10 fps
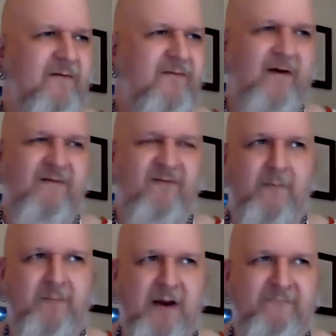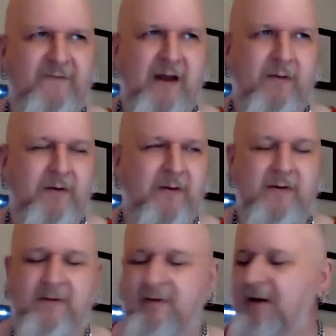six something. I forgot what
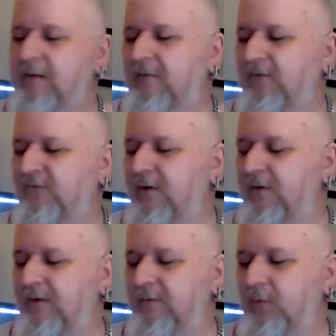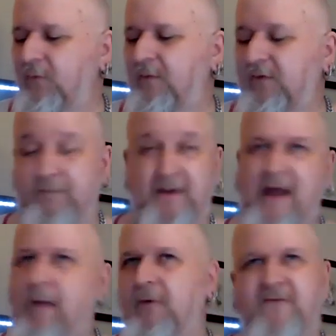the name of the movie was, but
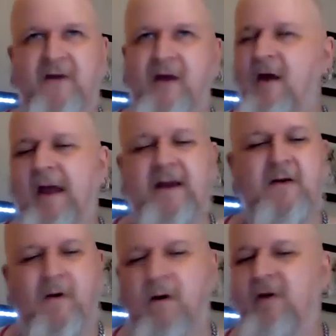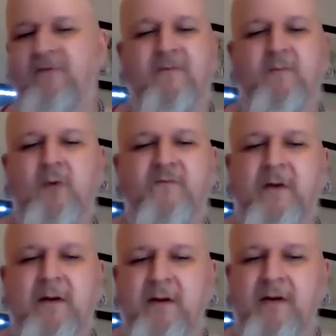that was an awesome
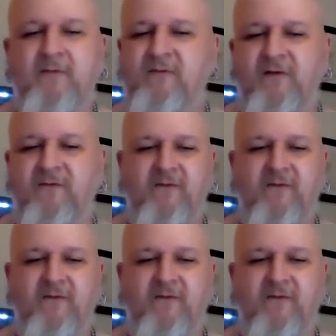movie. It was just